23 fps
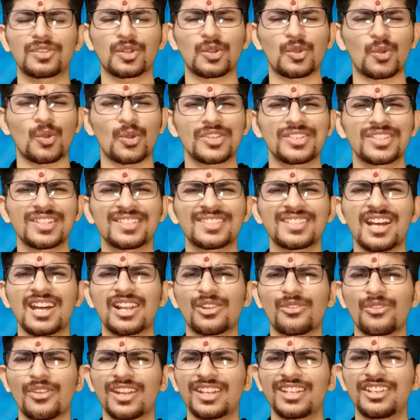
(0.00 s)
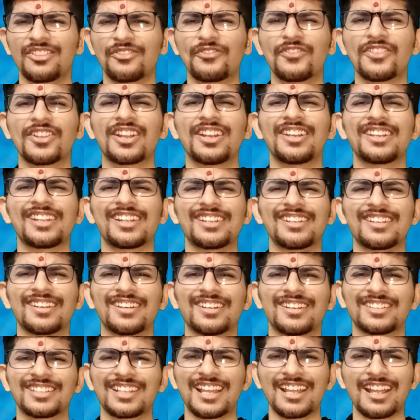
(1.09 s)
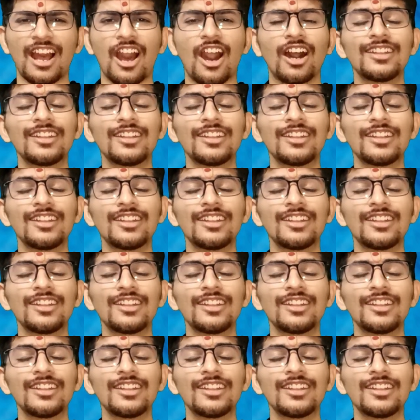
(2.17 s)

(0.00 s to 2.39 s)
the questions are very difficult and uh,